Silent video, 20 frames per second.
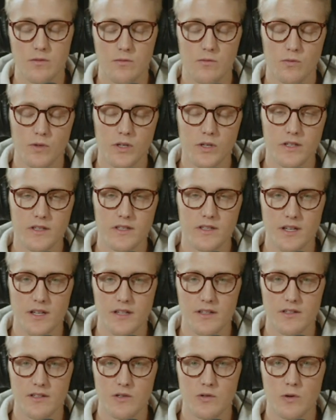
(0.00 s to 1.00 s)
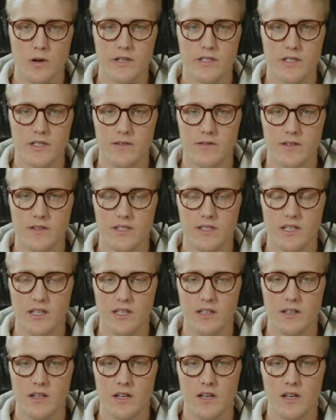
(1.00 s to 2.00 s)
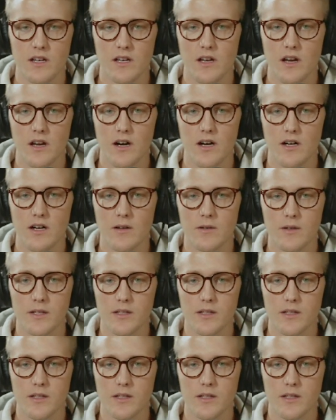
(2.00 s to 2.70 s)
really since quantitative easing uh,